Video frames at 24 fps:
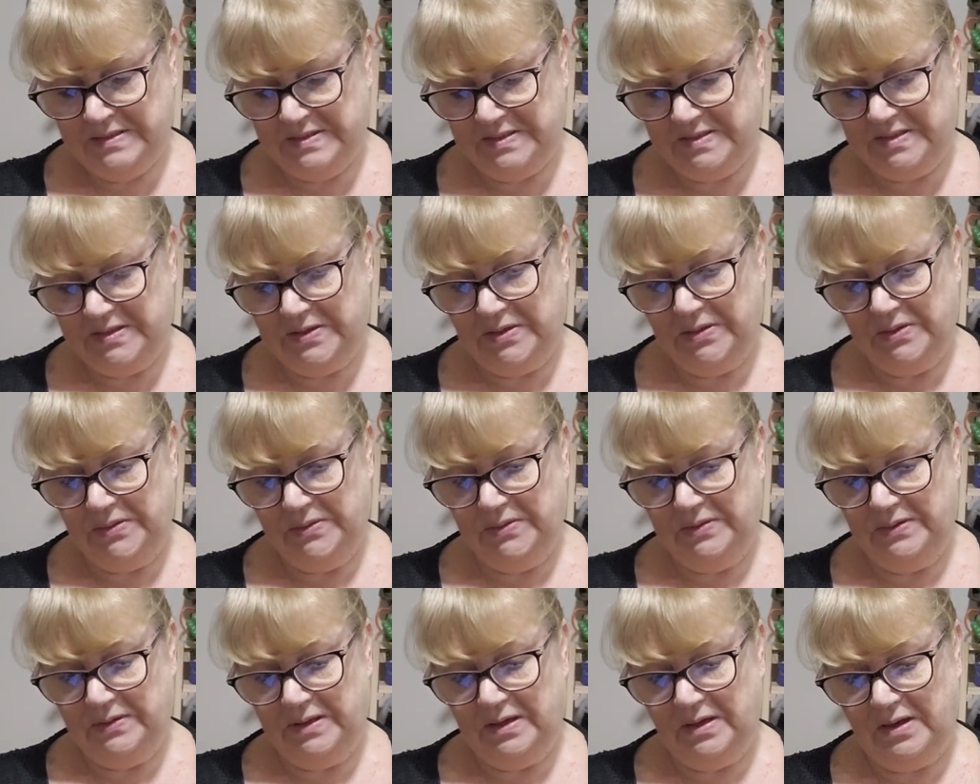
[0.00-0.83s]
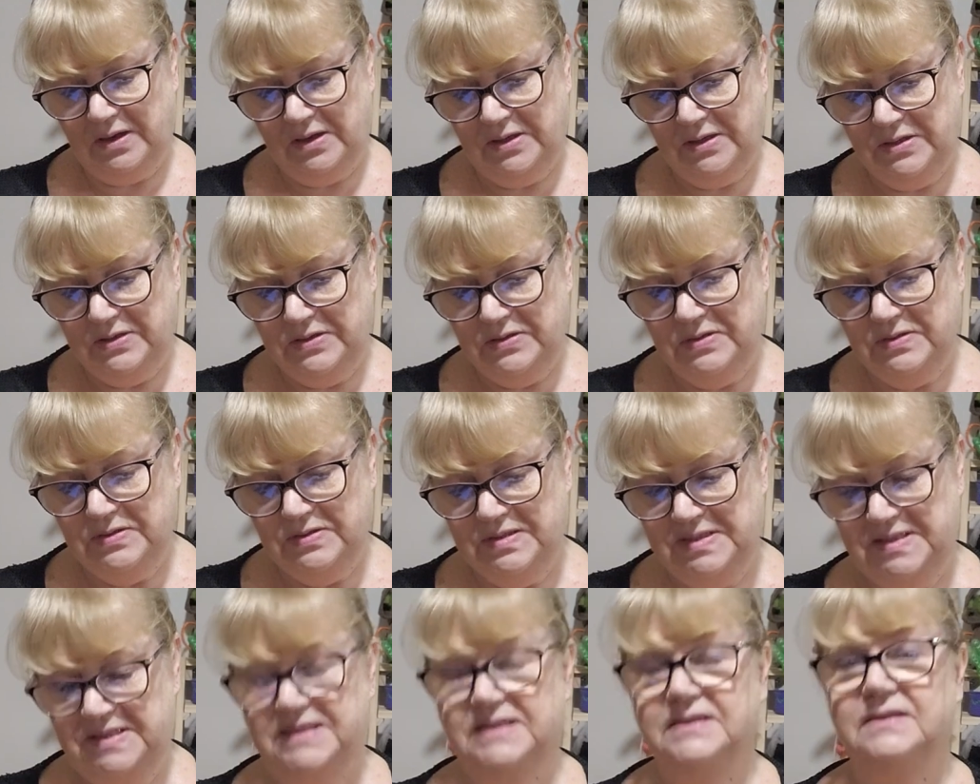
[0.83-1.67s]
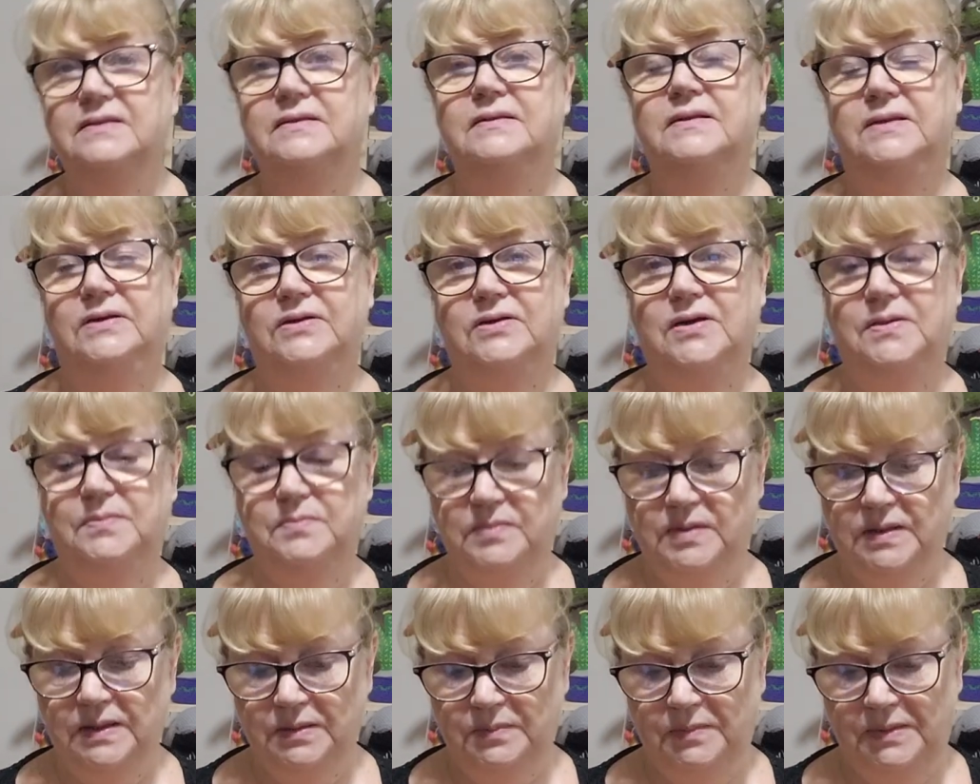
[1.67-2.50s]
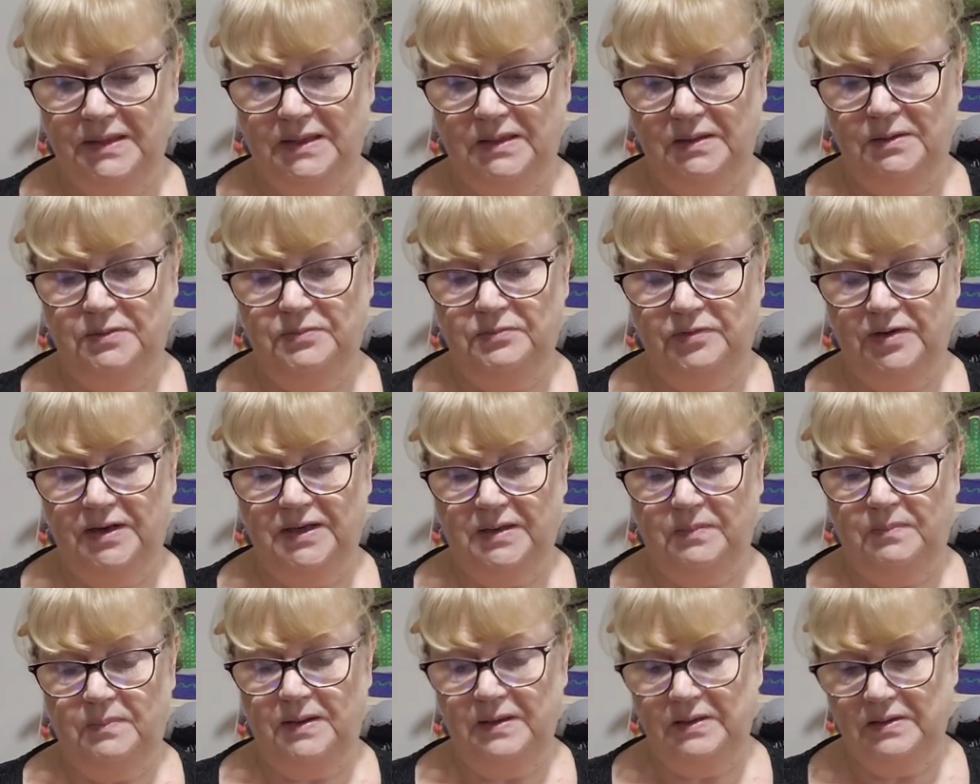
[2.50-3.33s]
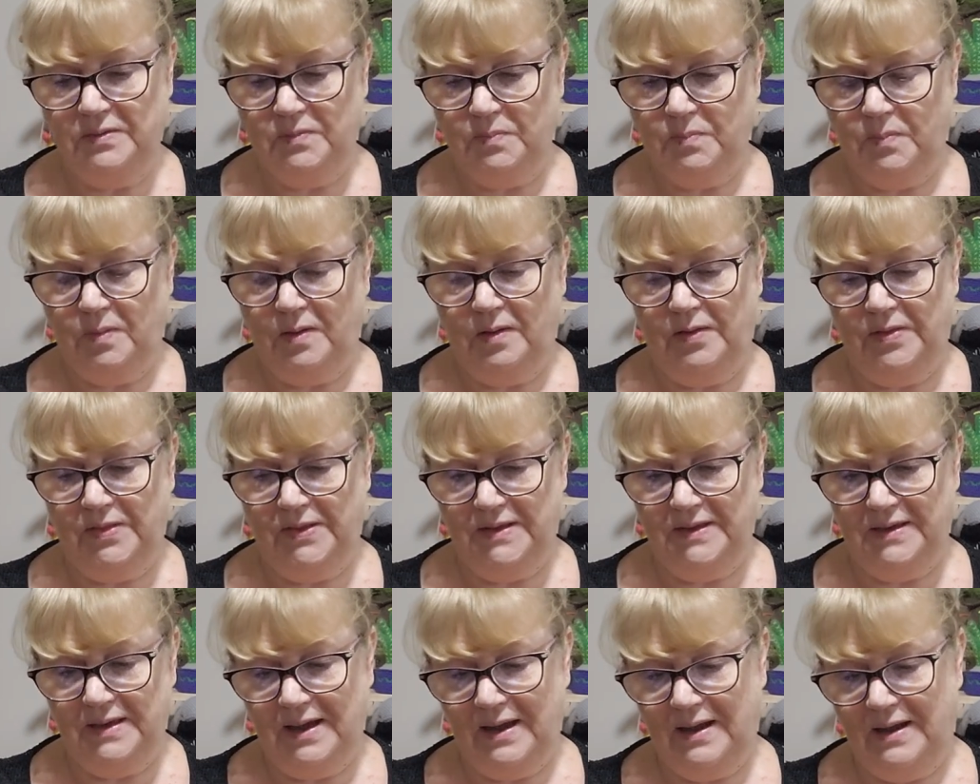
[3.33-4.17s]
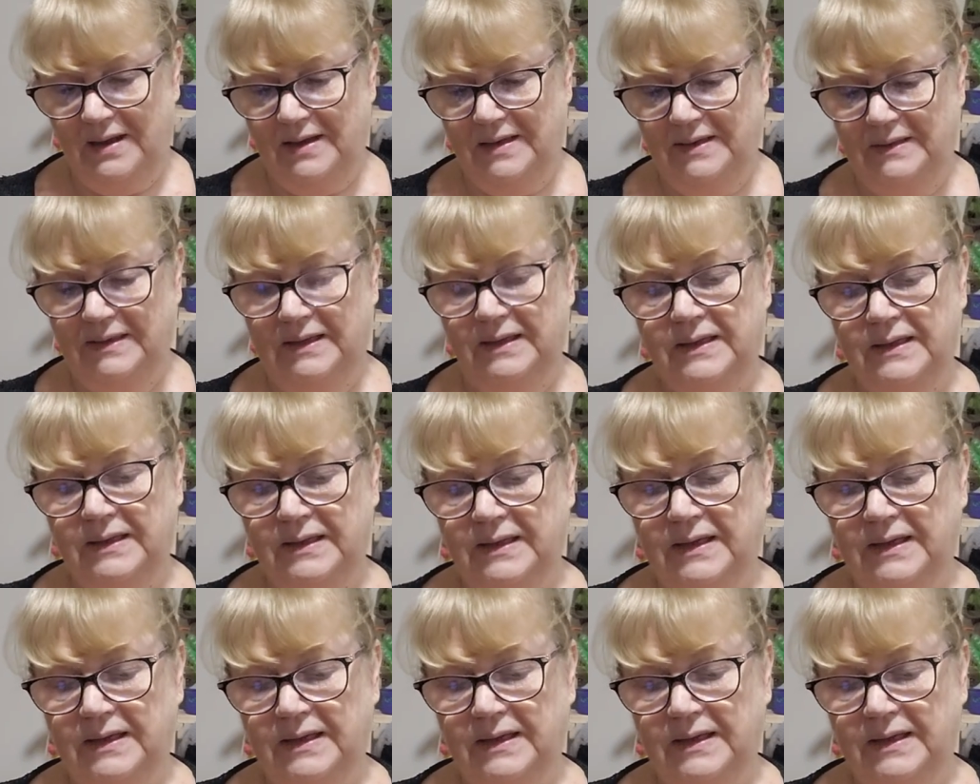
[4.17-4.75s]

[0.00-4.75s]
So I used the 9mm recommended by the yarn